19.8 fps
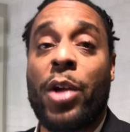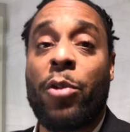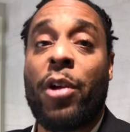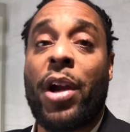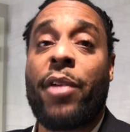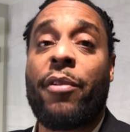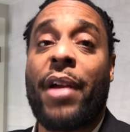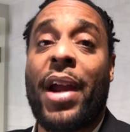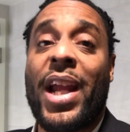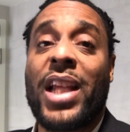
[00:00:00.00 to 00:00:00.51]
Ray
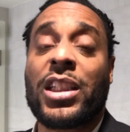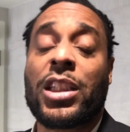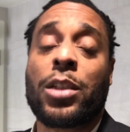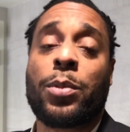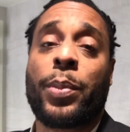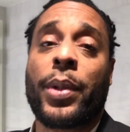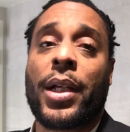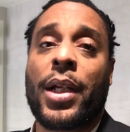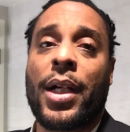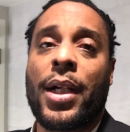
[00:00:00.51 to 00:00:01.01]
Rays is
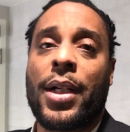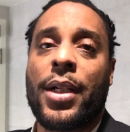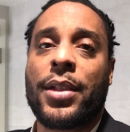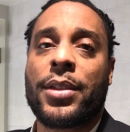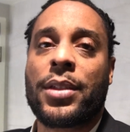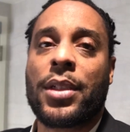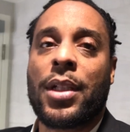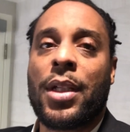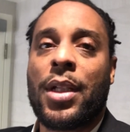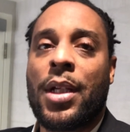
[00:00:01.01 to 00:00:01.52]
because
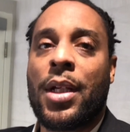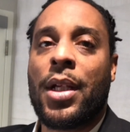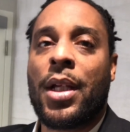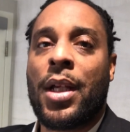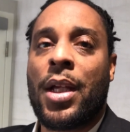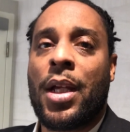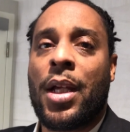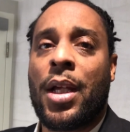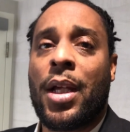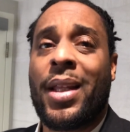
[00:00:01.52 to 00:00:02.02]

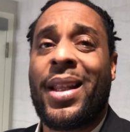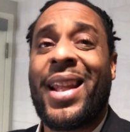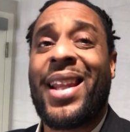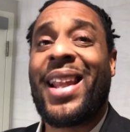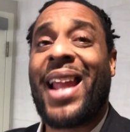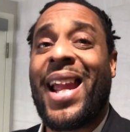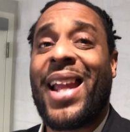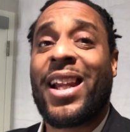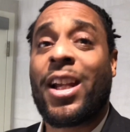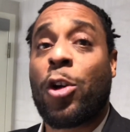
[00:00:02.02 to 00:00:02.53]
they
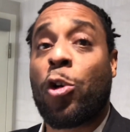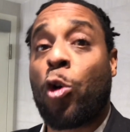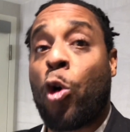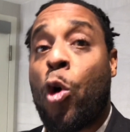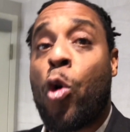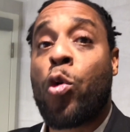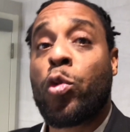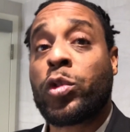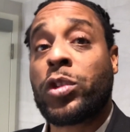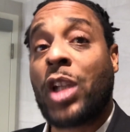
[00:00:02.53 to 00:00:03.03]
like
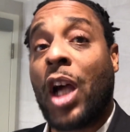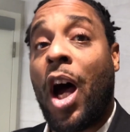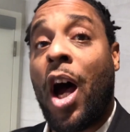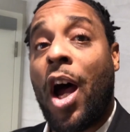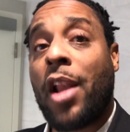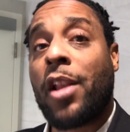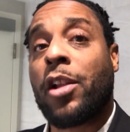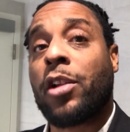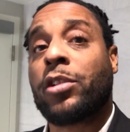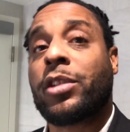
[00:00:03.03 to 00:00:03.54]
grown
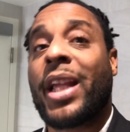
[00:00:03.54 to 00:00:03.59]
toddlers.